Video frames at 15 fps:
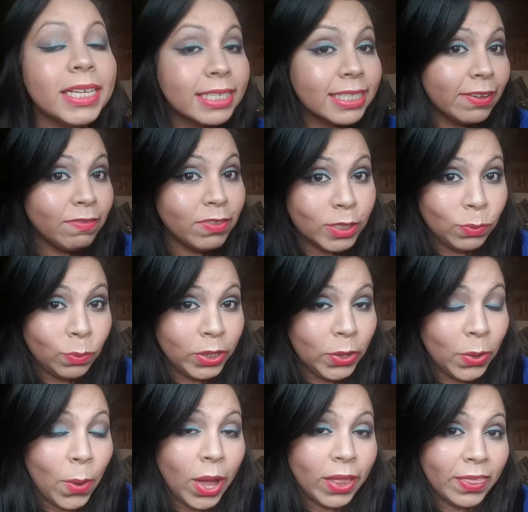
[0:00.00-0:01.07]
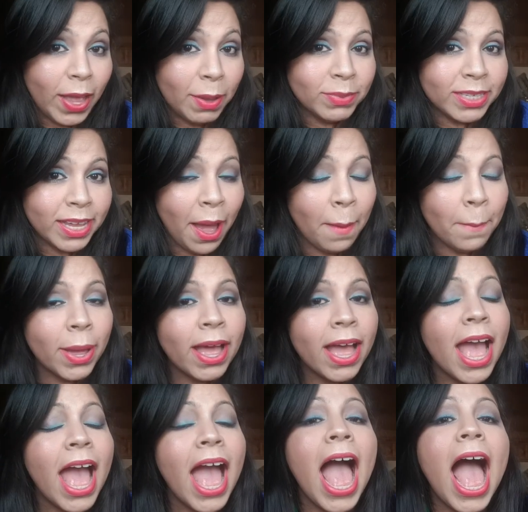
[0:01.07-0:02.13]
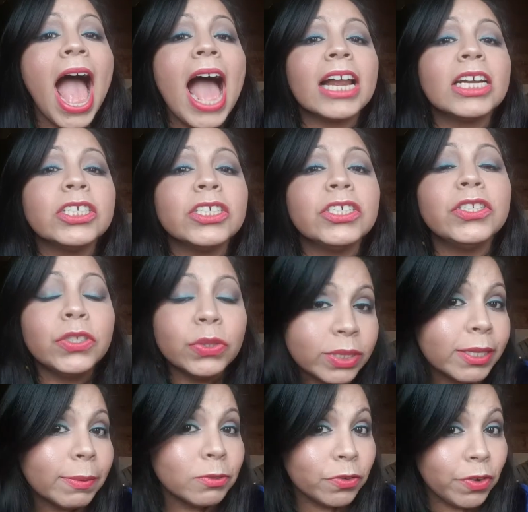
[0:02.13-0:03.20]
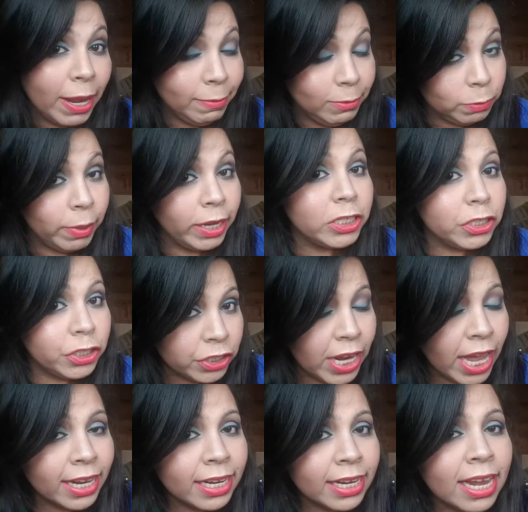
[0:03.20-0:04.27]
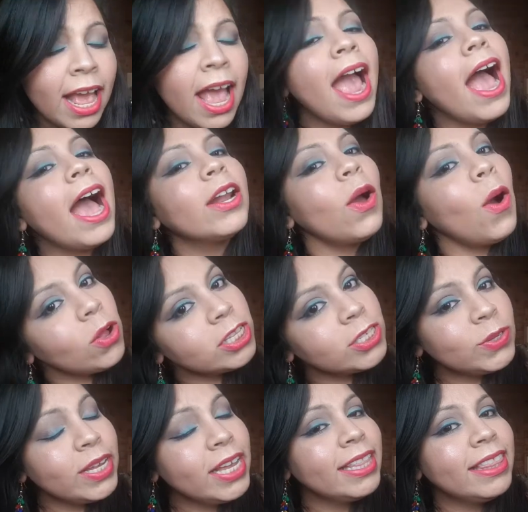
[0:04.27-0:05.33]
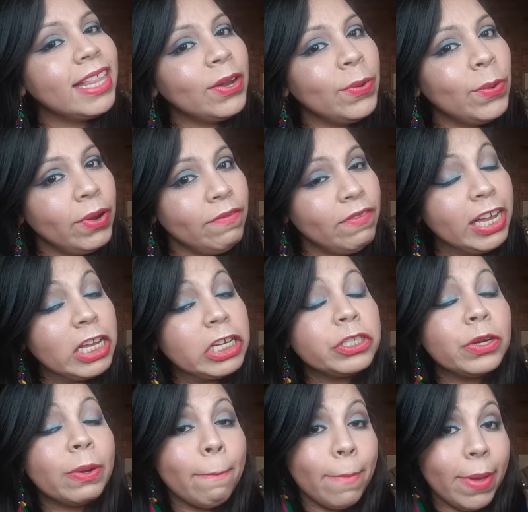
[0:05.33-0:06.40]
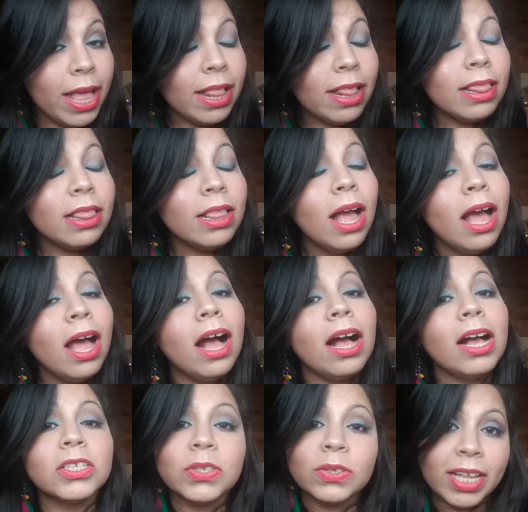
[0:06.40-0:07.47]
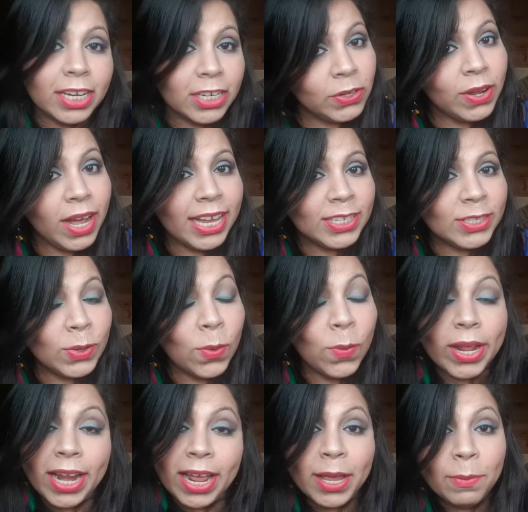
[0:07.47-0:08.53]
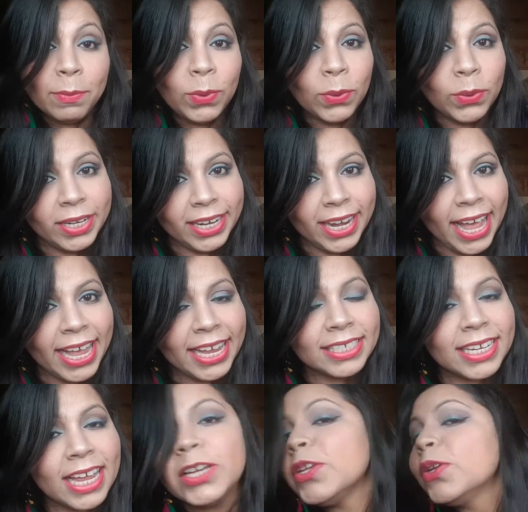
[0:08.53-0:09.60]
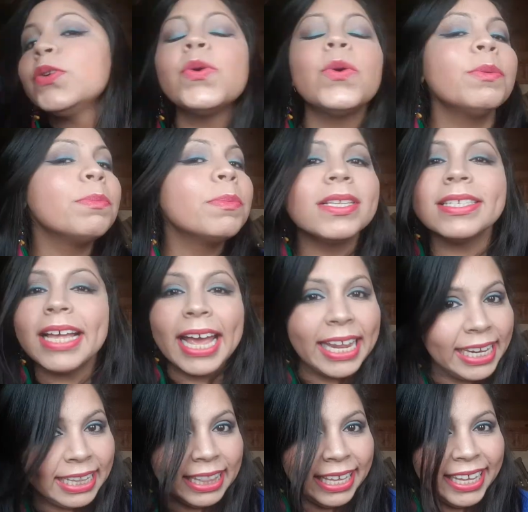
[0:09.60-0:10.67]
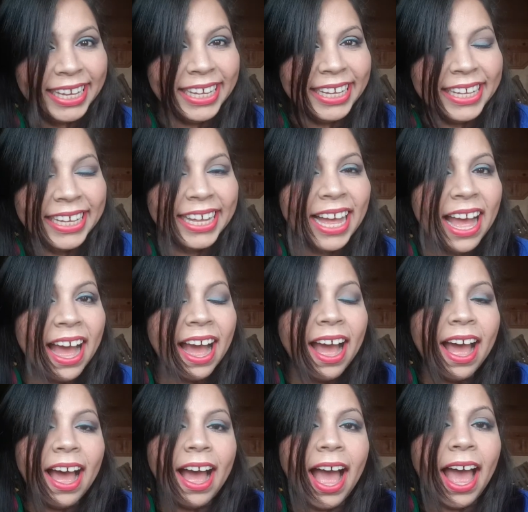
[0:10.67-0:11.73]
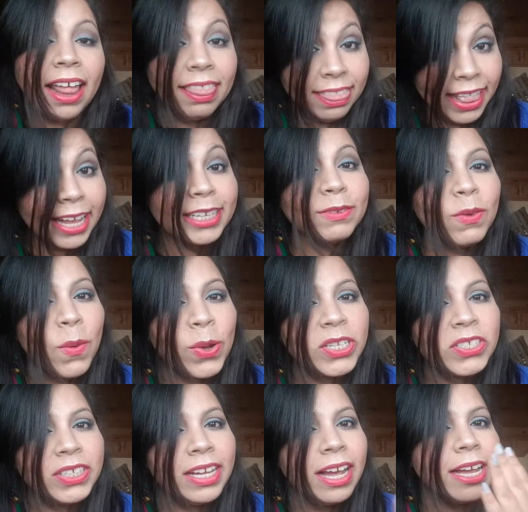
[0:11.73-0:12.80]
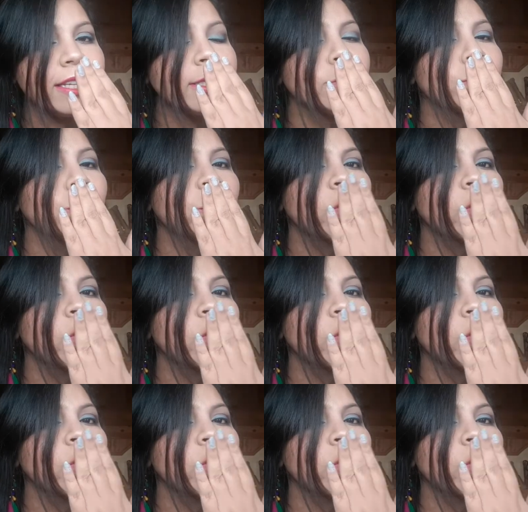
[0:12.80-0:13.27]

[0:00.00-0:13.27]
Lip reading: please give this video a thumbs up and do subscribe to my channel and also hit that notification bell so that you guys know when I upload next and you don't miss anything. And thanks for watching, guys.